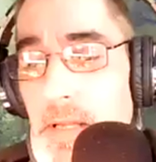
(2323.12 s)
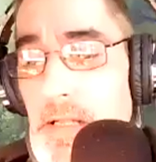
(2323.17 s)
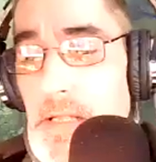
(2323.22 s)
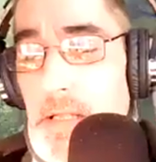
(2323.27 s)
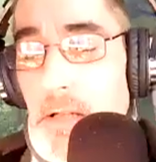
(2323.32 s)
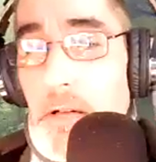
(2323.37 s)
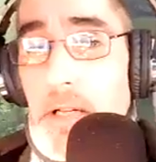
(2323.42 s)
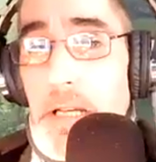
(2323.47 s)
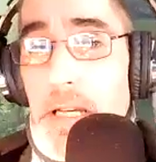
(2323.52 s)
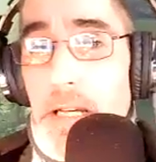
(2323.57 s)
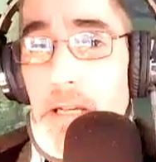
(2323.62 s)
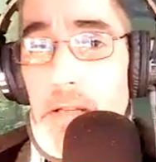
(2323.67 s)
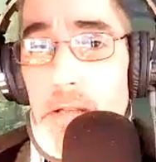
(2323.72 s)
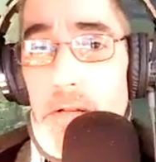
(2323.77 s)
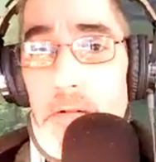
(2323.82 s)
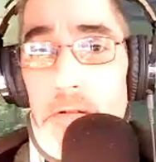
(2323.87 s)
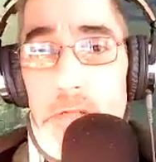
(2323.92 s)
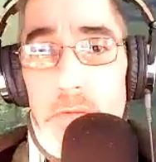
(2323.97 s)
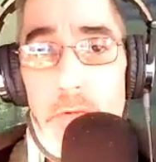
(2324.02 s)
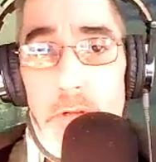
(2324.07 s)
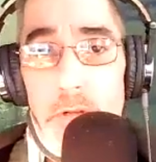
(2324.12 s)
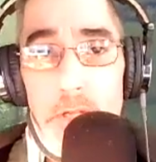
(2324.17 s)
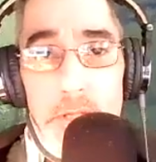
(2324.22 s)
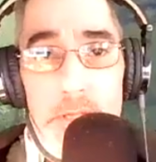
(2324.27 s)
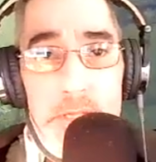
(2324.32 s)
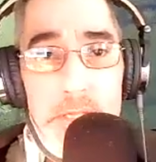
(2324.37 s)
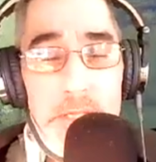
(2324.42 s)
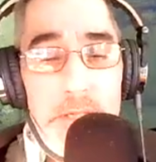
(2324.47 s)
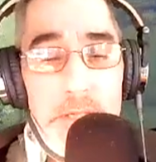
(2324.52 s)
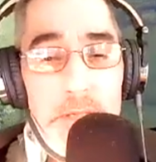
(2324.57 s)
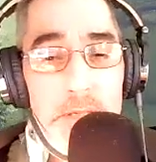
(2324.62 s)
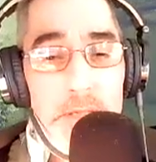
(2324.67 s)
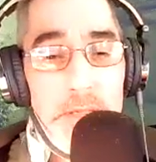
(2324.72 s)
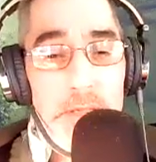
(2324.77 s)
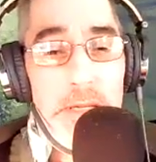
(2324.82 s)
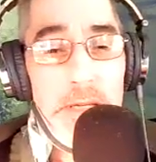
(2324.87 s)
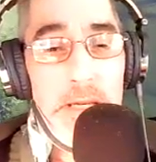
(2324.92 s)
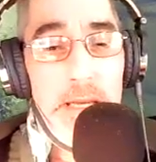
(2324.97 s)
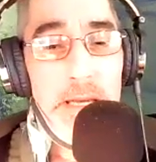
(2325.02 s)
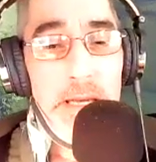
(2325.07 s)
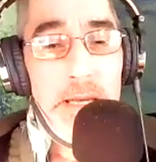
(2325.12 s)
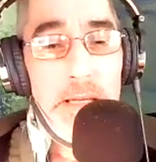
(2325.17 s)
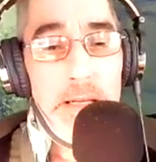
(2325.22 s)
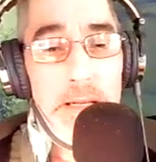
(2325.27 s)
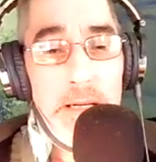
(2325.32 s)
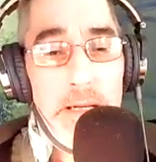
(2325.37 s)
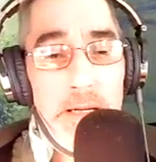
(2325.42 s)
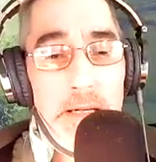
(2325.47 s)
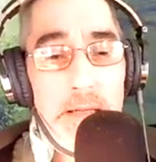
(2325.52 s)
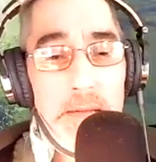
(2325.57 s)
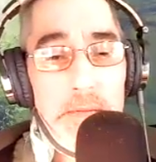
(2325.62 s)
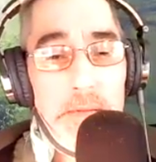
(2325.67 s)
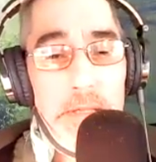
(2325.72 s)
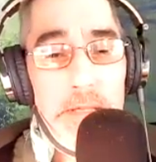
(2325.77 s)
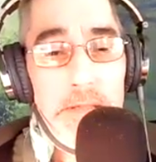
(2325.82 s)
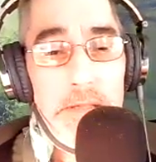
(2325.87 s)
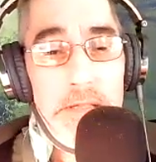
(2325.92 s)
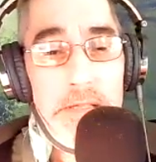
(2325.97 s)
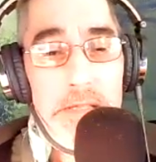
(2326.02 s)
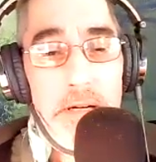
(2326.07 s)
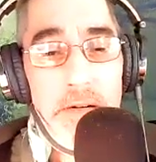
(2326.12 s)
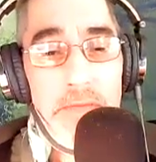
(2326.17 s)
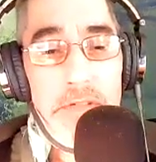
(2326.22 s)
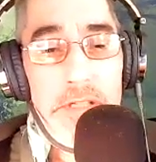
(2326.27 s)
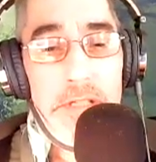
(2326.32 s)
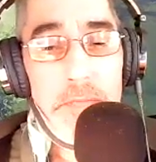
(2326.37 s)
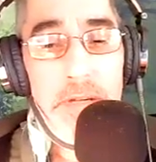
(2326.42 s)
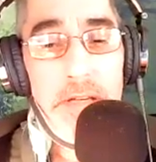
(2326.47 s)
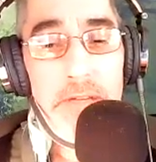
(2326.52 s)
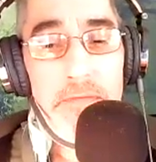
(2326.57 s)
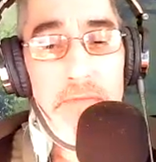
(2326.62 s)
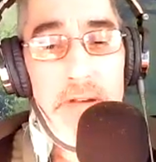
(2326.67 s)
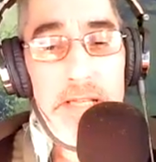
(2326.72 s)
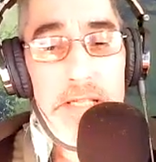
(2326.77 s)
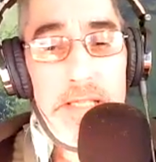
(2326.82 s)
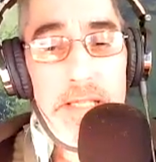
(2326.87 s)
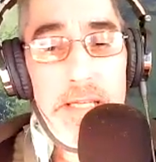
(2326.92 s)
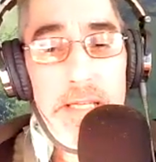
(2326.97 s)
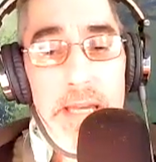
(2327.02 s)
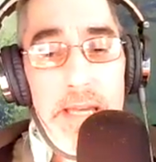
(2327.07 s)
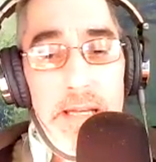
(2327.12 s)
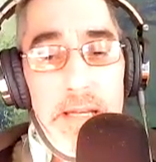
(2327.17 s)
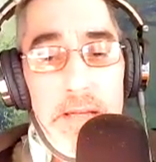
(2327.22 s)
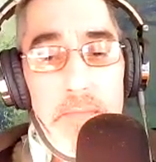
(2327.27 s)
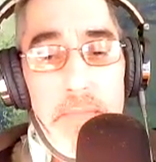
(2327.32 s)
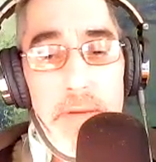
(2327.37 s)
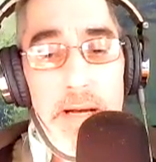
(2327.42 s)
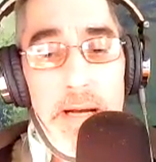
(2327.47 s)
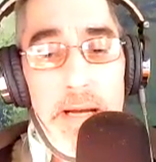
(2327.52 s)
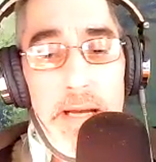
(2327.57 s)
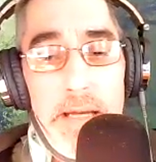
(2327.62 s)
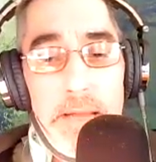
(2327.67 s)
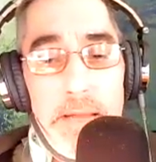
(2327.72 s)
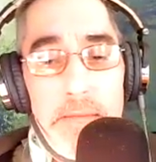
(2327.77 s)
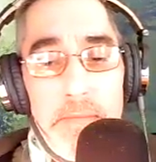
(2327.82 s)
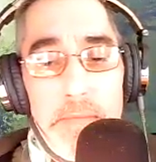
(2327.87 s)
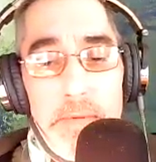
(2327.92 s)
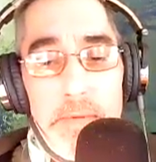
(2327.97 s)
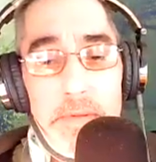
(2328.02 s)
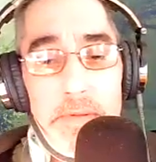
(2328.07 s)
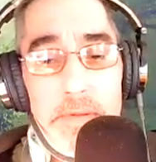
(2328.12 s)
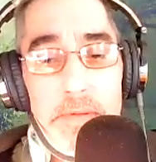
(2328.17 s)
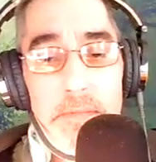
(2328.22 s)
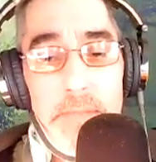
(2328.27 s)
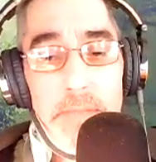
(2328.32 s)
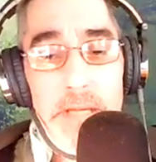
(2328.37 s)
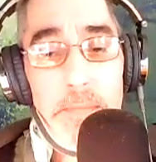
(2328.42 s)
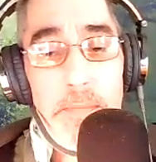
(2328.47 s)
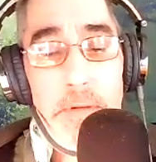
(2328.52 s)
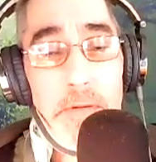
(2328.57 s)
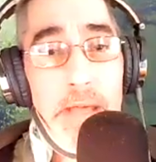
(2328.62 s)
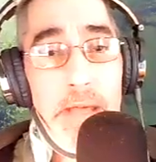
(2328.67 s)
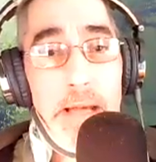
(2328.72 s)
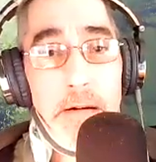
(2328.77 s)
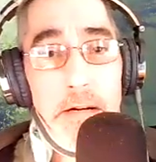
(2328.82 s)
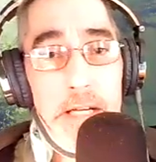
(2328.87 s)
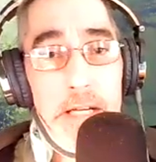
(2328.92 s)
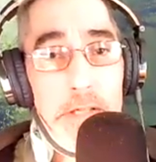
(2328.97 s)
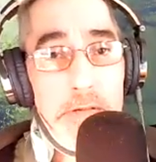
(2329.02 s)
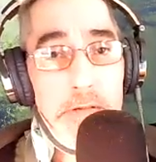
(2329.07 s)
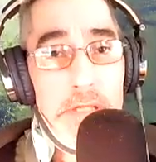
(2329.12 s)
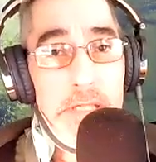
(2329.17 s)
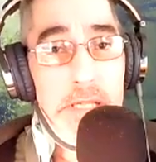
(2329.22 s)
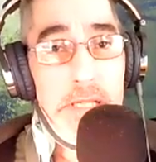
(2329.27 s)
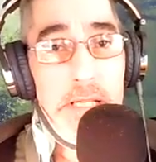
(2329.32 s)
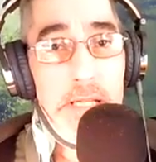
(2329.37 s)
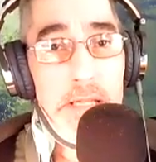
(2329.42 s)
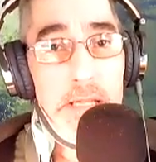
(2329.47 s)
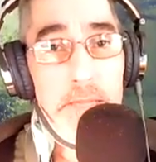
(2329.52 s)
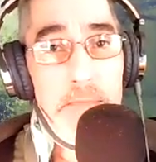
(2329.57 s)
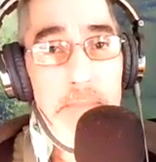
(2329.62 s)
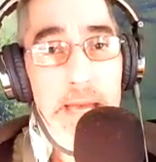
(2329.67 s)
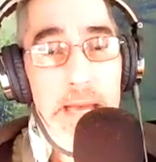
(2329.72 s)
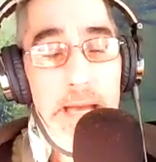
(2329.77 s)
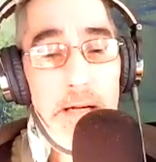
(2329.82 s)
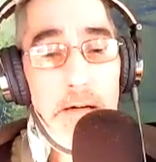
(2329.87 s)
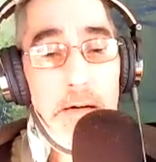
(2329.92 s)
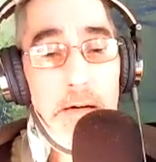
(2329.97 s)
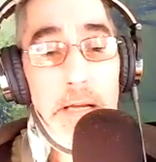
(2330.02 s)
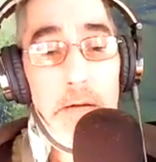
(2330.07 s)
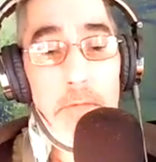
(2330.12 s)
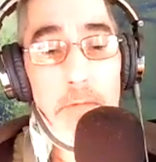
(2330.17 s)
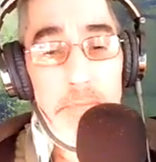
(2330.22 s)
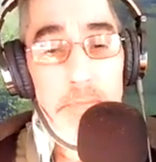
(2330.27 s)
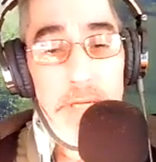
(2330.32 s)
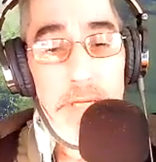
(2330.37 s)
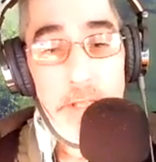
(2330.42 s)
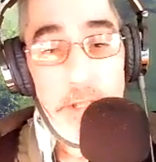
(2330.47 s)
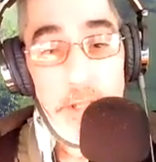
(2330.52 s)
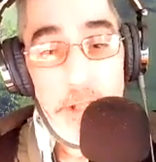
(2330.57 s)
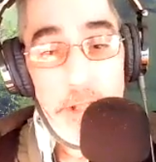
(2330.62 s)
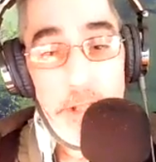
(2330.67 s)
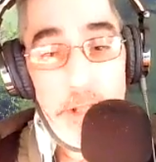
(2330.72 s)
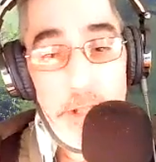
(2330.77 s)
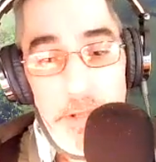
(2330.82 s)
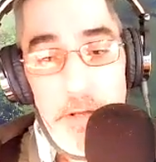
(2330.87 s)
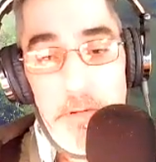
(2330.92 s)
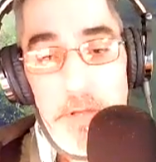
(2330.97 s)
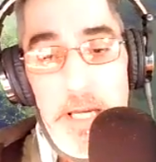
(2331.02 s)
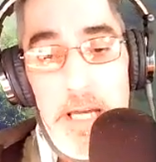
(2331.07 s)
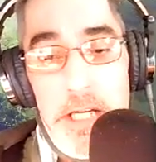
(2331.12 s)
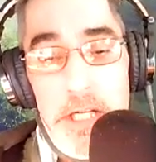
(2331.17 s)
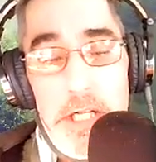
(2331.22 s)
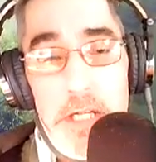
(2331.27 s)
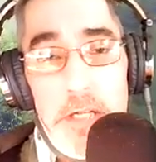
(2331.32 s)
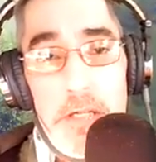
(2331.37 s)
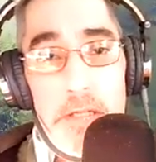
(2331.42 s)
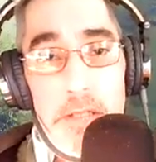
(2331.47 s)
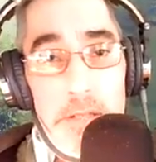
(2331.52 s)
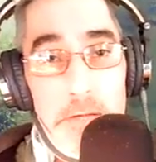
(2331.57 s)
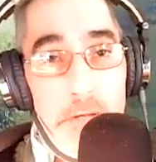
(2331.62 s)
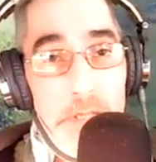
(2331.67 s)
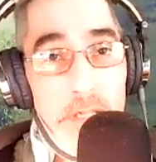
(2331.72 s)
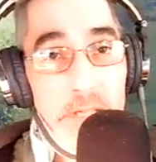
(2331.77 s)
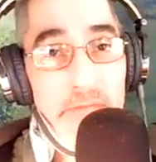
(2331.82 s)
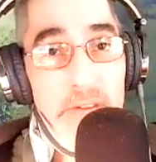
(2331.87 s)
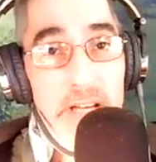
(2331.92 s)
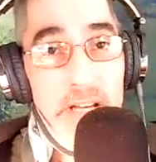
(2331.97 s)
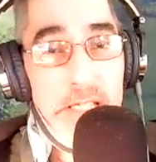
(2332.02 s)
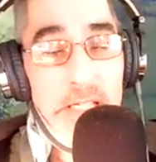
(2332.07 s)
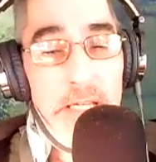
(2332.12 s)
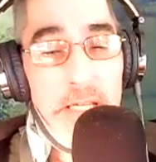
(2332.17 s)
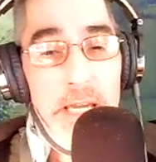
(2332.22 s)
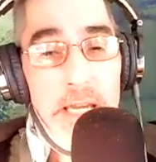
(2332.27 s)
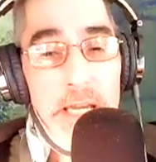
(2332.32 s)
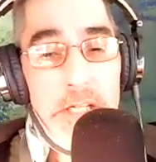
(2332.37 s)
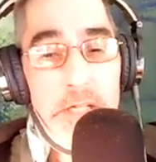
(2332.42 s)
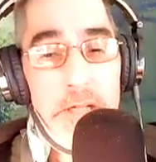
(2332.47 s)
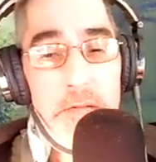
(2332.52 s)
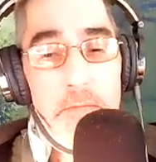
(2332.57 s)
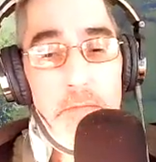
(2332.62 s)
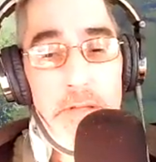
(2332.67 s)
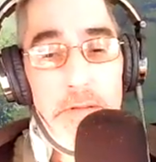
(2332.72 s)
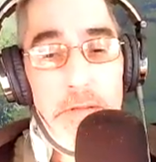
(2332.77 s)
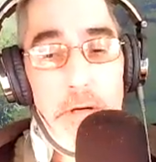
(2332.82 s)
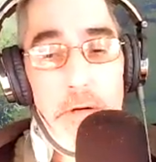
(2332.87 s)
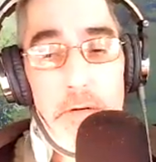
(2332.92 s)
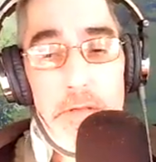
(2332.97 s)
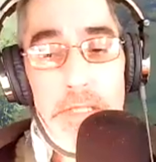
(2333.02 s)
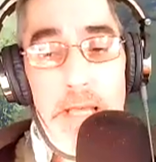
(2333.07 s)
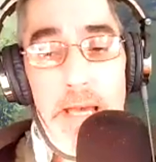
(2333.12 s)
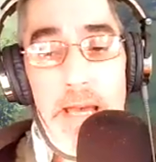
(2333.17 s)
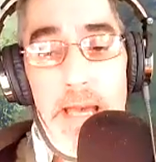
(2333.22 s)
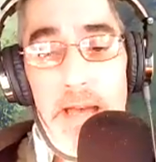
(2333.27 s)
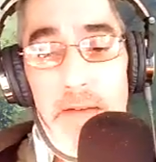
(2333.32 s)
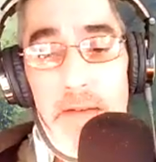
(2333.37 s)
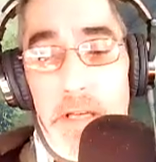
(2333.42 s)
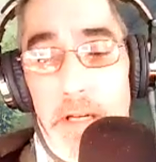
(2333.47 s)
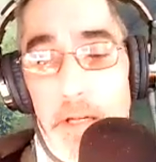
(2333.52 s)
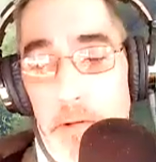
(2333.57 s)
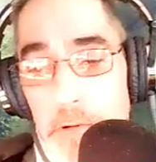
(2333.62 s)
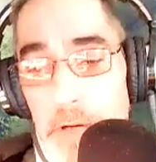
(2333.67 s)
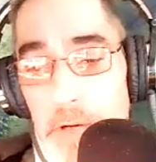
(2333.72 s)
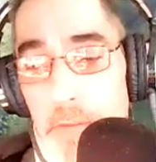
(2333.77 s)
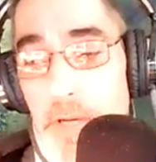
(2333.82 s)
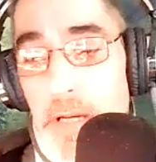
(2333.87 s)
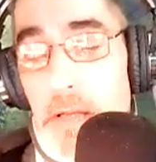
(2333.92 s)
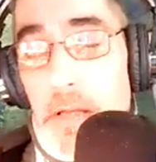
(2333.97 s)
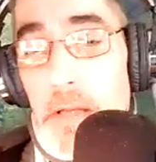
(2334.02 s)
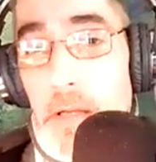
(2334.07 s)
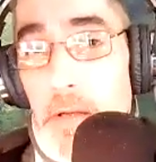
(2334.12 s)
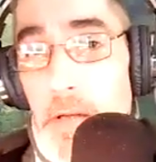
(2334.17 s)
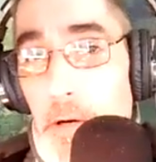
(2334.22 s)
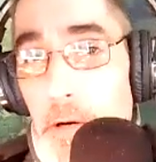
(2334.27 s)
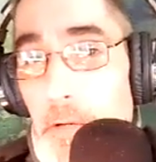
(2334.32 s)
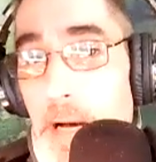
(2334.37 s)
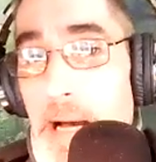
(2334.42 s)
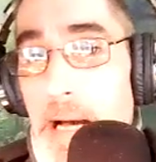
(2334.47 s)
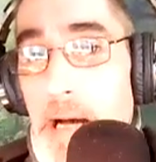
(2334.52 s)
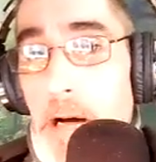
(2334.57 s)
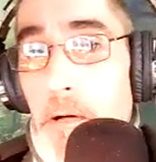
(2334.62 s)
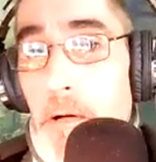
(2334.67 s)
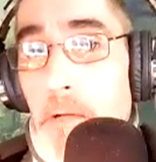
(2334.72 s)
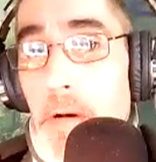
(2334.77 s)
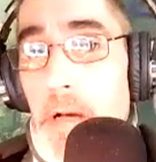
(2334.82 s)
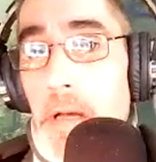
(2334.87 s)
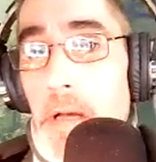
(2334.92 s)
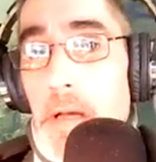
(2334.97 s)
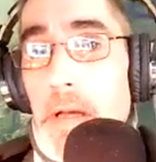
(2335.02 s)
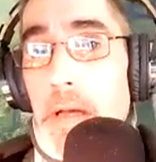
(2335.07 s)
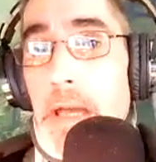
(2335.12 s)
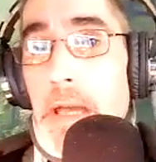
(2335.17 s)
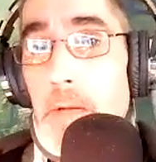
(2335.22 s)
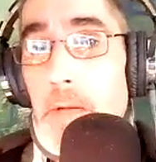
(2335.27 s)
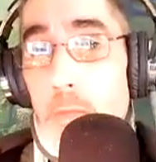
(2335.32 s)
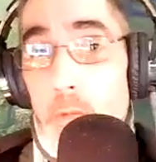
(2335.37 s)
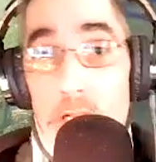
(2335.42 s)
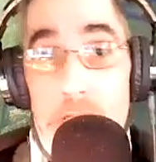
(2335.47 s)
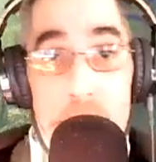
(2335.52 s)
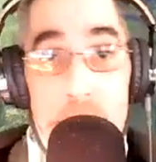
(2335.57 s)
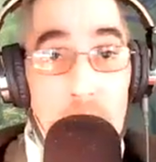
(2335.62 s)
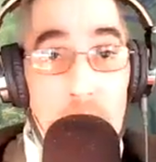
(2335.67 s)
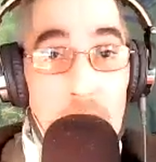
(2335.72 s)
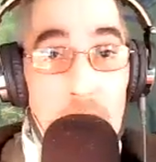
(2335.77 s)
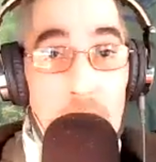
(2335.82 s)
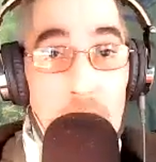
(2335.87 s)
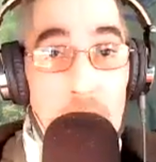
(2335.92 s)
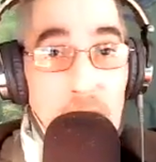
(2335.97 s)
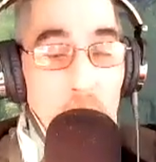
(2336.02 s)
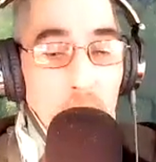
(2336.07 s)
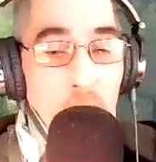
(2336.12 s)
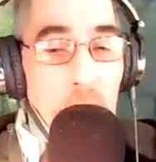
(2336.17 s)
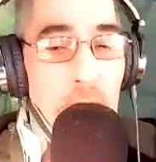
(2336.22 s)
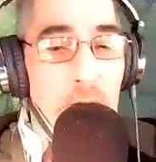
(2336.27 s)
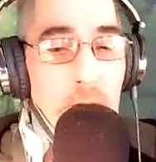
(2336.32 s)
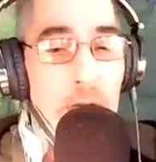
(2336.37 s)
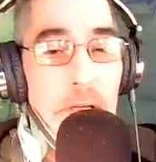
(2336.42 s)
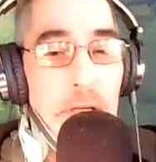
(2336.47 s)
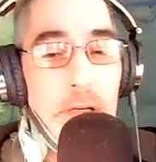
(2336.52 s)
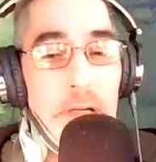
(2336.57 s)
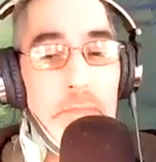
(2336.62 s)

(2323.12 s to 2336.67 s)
is lurking in those woods, and it deserves to be investigated by people that are interested in the matter. It would be a good location to do an investigation with those that have the equipment and the know-how and what to look for,